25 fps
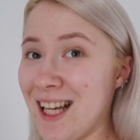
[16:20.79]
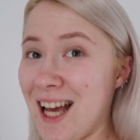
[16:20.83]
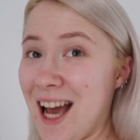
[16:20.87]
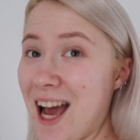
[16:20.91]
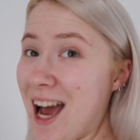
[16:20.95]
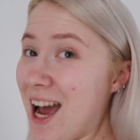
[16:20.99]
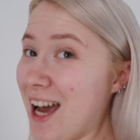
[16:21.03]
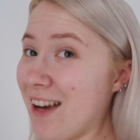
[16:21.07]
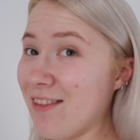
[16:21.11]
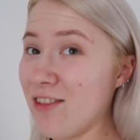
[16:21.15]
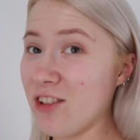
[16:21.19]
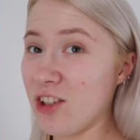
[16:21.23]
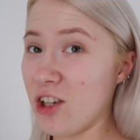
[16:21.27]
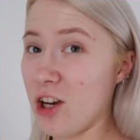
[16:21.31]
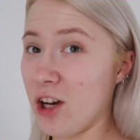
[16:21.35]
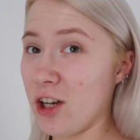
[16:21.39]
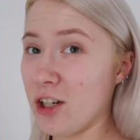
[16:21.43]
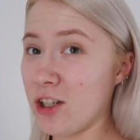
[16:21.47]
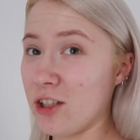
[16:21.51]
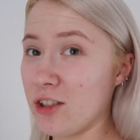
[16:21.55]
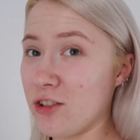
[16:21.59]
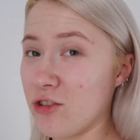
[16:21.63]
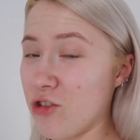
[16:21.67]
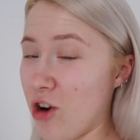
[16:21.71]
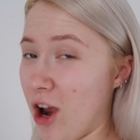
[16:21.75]
I haven't
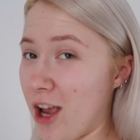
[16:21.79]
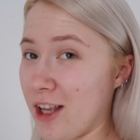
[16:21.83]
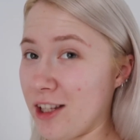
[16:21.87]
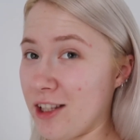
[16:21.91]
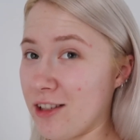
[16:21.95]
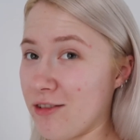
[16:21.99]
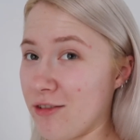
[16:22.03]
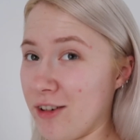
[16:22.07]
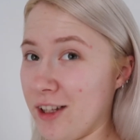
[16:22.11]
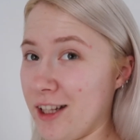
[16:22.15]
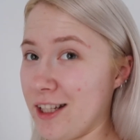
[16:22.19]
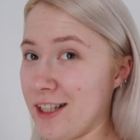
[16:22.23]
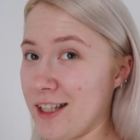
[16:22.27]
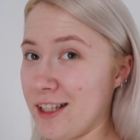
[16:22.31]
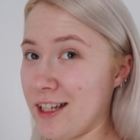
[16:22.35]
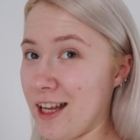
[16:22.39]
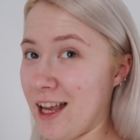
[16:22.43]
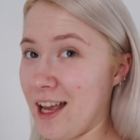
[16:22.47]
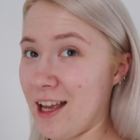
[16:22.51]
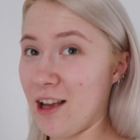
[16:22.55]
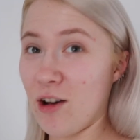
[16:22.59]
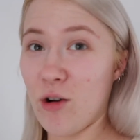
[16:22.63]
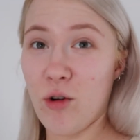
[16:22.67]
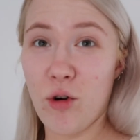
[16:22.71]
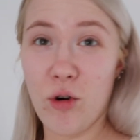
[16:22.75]
got dressed really
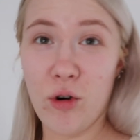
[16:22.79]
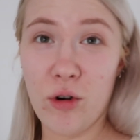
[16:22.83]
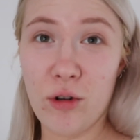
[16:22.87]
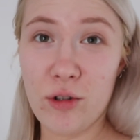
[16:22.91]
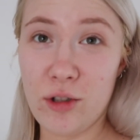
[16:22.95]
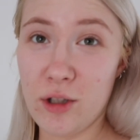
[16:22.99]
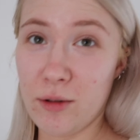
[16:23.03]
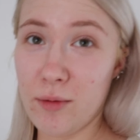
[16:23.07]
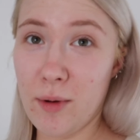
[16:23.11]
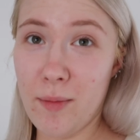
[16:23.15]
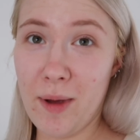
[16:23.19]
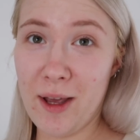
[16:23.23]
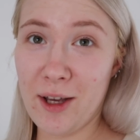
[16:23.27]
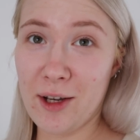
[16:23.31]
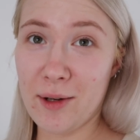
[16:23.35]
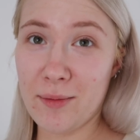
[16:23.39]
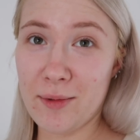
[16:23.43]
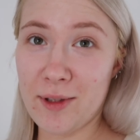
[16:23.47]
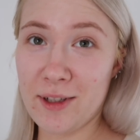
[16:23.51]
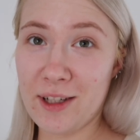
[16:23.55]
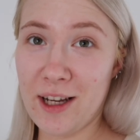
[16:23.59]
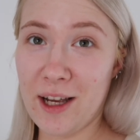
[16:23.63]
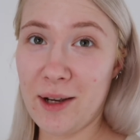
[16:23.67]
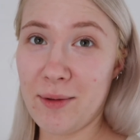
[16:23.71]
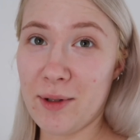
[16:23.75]
today or done my makeup
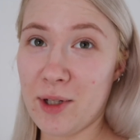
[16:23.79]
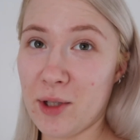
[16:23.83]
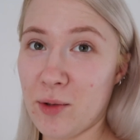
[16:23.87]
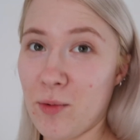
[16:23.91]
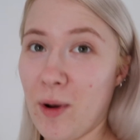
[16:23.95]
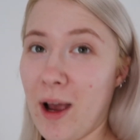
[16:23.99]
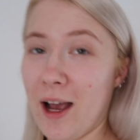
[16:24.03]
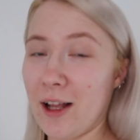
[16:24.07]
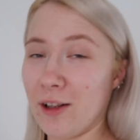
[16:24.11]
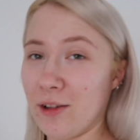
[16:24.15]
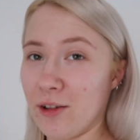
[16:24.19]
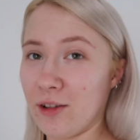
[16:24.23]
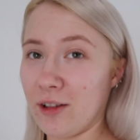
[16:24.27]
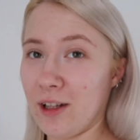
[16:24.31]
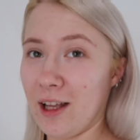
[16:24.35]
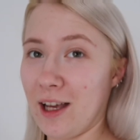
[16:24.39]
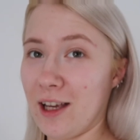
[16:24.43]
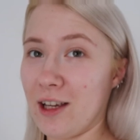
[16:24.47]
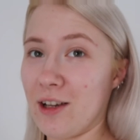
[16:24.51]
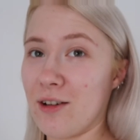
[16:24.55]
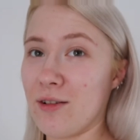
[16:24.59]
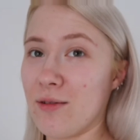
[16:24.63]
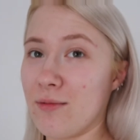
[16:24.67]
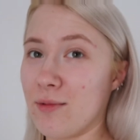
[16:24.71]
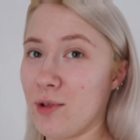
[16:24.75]
today, which is why I look
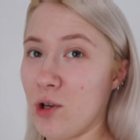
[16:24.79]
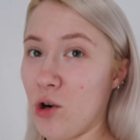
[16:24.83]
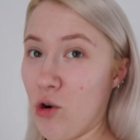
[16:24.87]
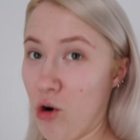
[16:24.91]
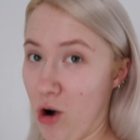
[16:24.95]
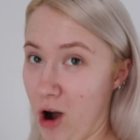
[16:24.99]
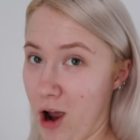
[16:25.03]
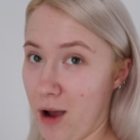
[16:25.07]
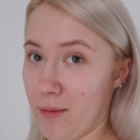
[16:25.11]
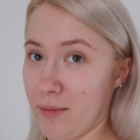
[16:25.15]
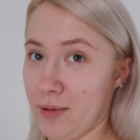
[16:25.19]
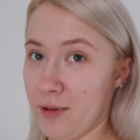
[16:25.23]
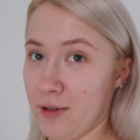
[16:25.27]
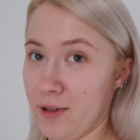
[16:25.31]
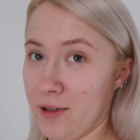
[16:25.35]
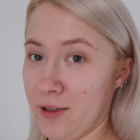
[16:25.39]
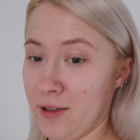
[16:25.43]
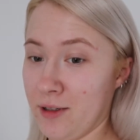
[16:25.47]
like crap.